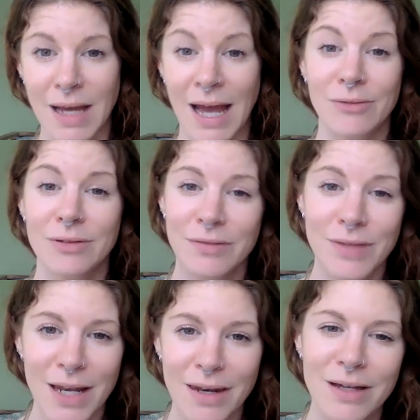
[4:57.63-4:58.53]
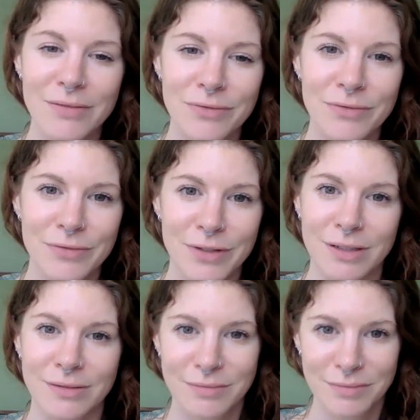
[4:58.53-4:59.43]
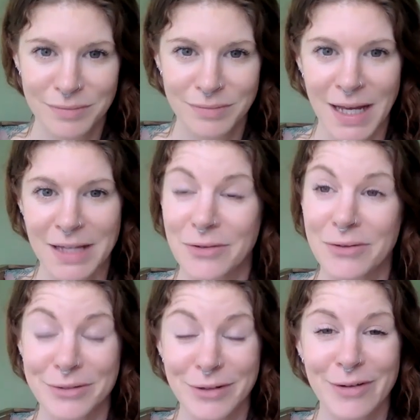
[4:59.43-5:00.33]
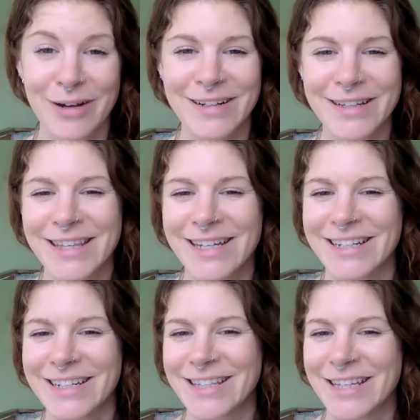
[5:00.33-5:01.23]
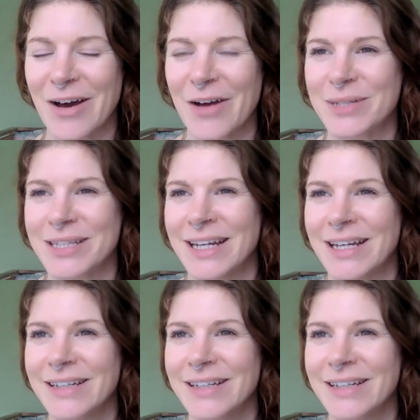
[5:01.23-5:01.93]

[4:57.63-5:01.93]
out of that life for as longer than I was in